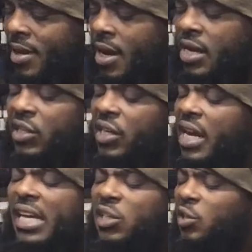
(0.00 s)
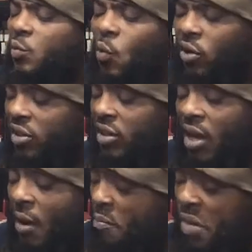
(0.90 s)
He just wants
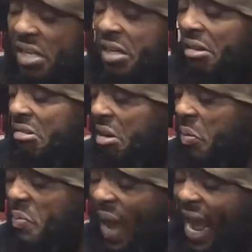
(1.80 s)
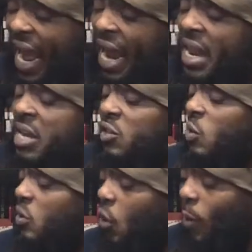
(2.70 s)
me to look bad
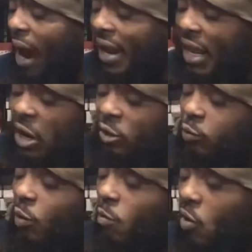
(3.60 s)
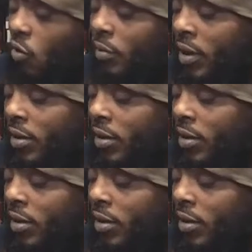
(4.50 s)
so nobody else will want me.